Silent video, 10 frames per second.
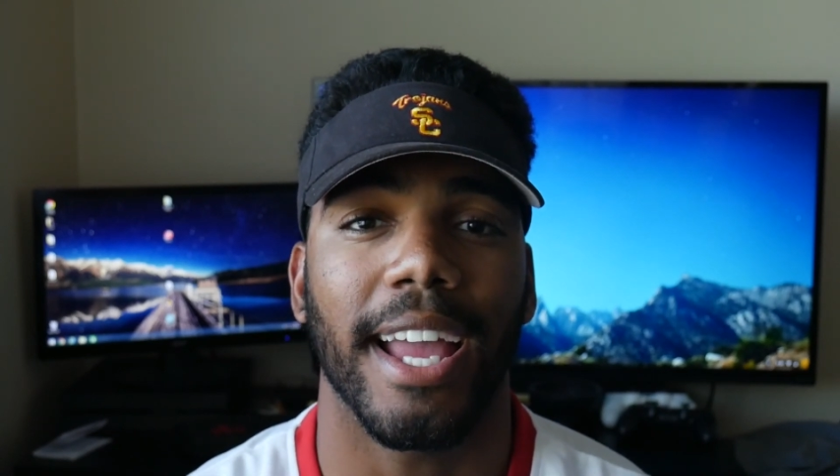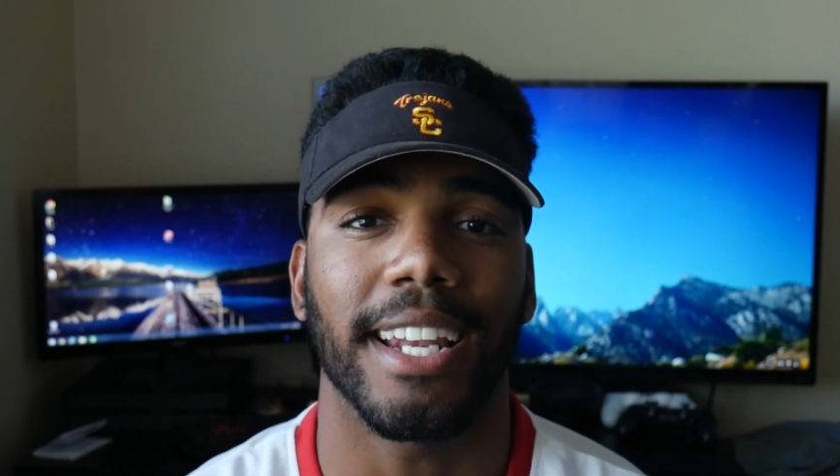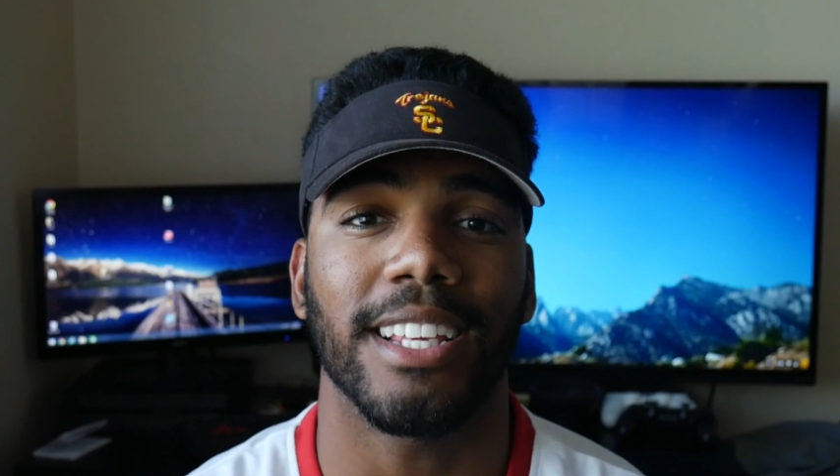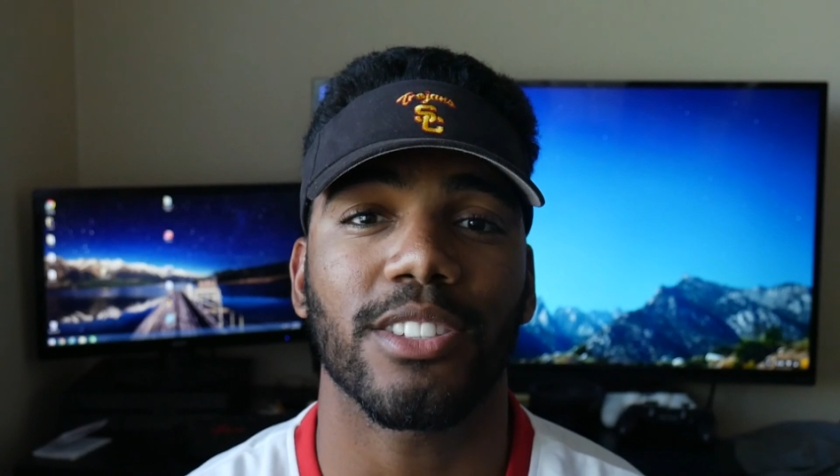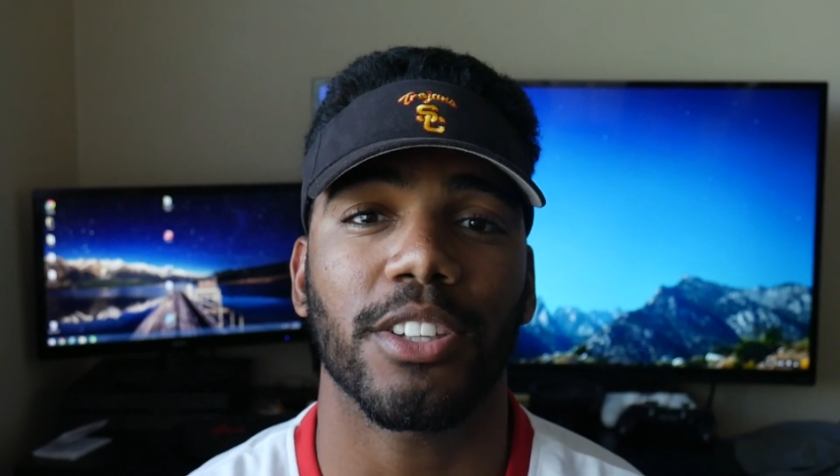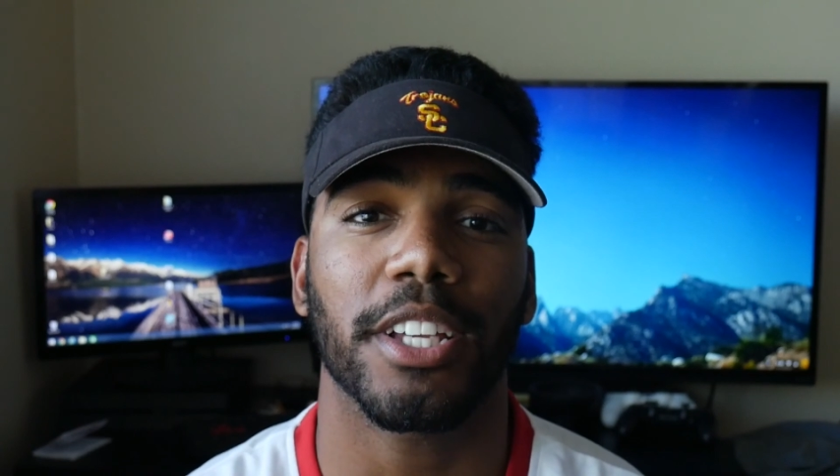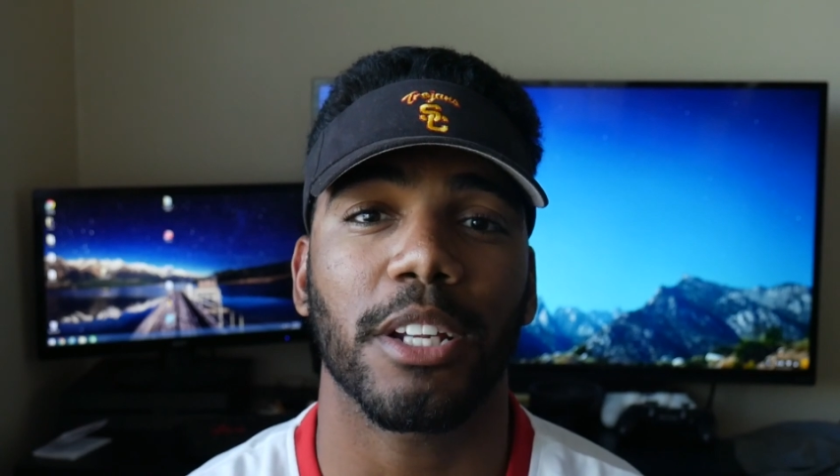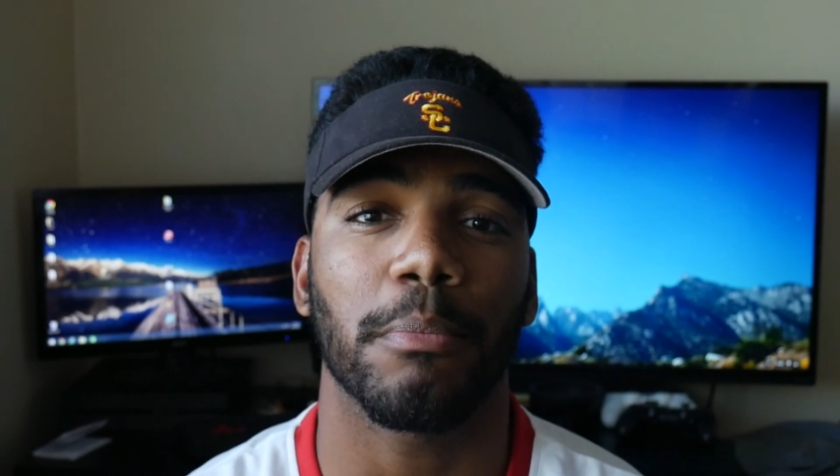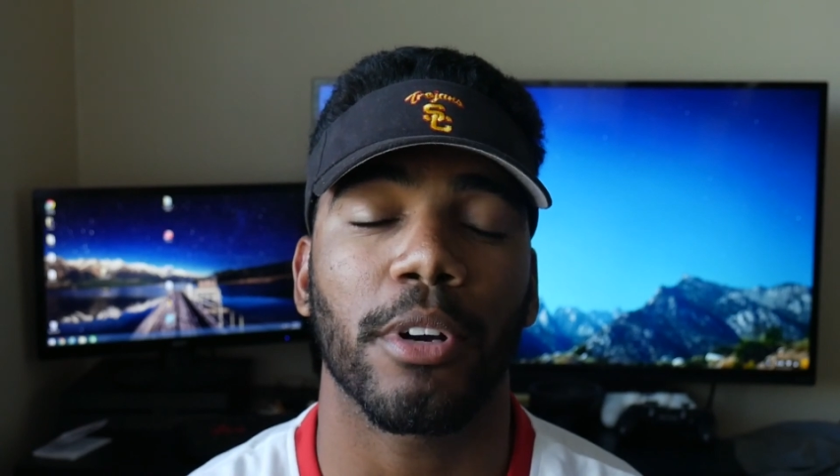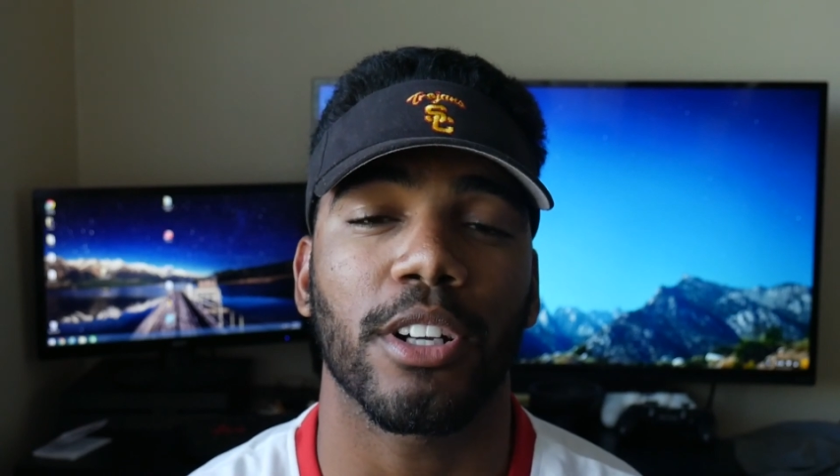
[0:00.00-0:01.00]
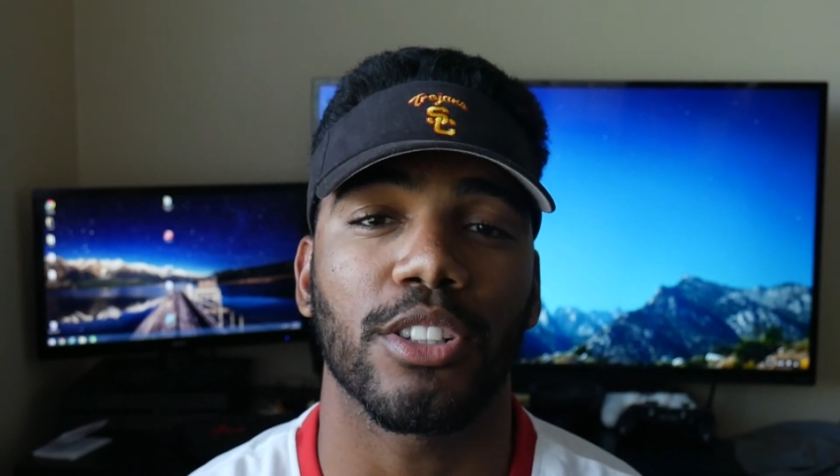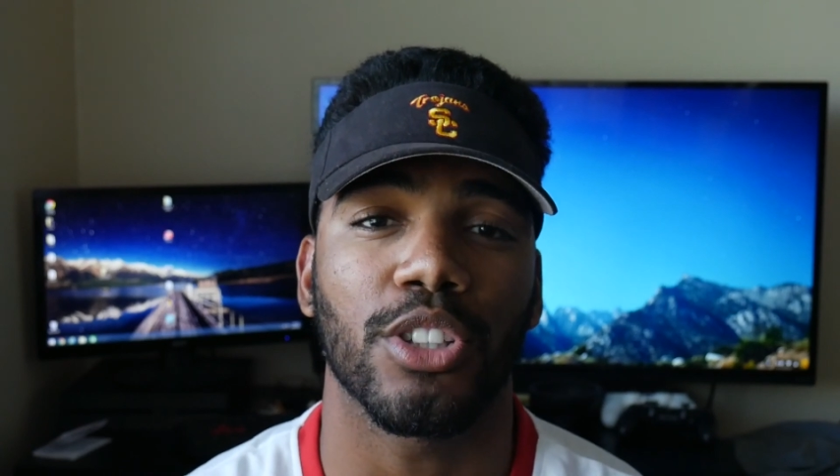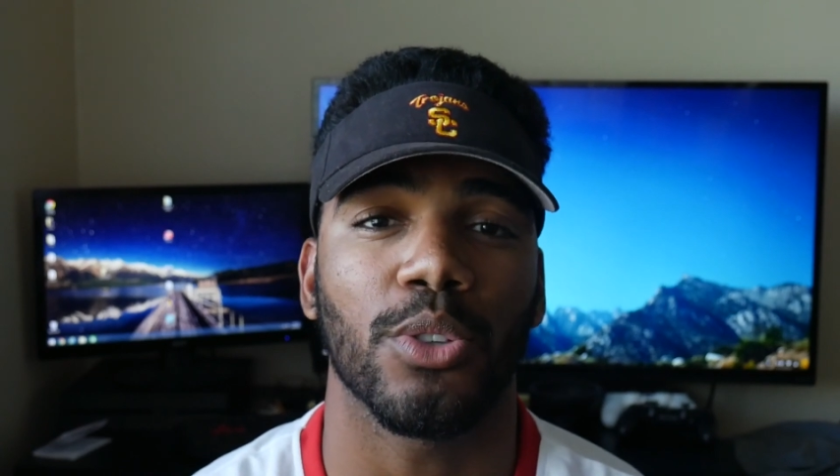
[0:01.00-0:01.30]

And he's only going to burn